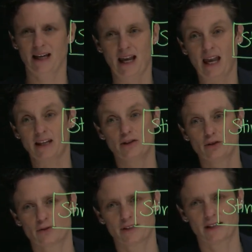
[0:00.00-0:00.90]

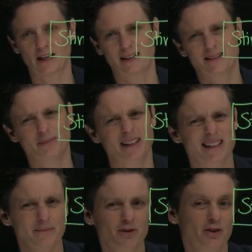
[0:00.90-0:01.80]
enterocytes, make
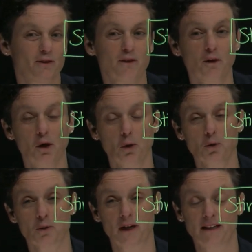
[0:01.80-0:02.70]
some sort of
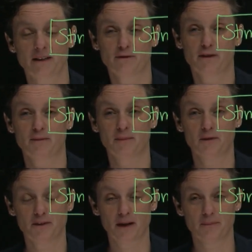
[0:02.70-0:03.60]
low-grade
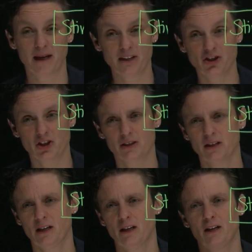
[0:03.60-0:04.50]
inflammation,
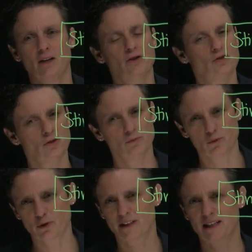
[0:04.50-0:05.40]
so
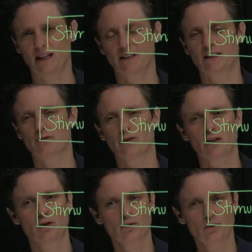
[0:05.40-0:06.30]
more cells are
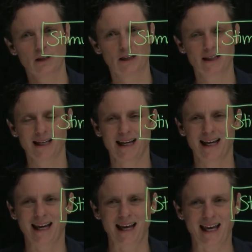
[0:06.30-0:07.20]
recruited,
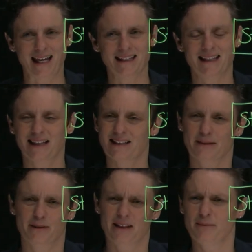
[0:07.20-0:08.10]
and there's some
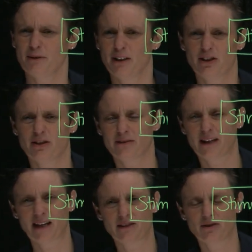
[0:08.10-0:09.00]
stimulation of the
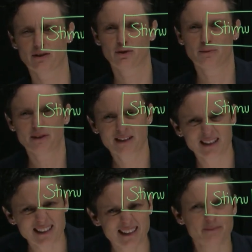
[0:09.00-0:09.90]
enteric nervous
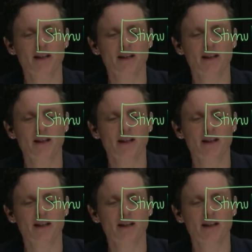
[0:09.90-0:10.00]
system,